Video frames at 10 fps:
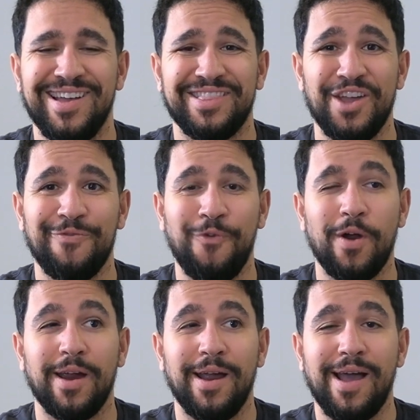
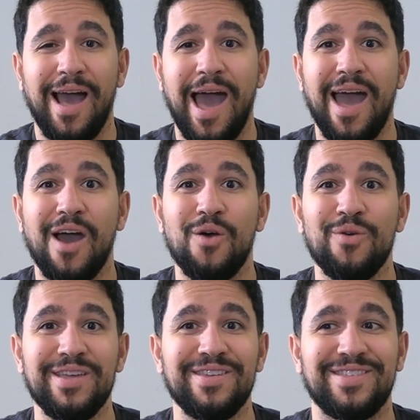Therefore, how
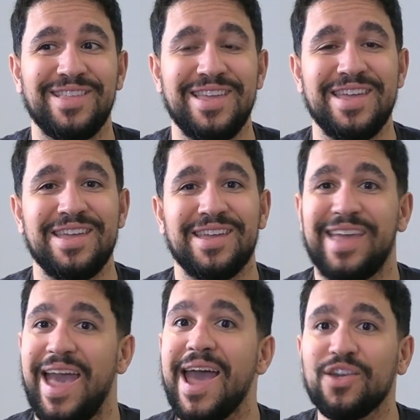is the
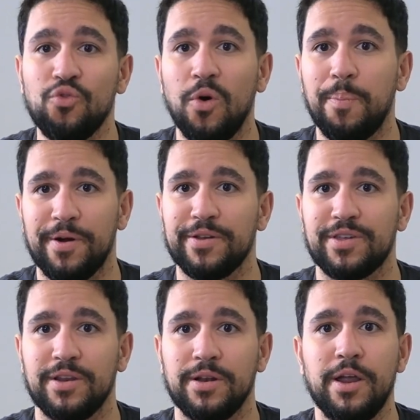casual
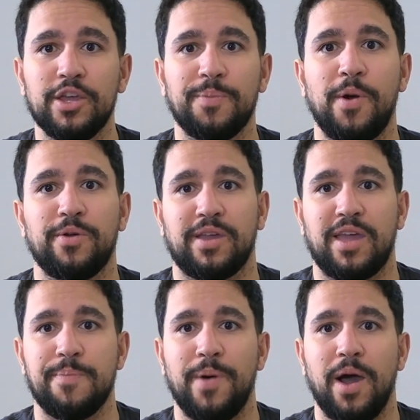person supposed to
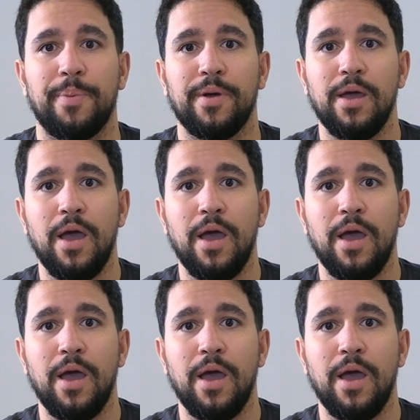keep up?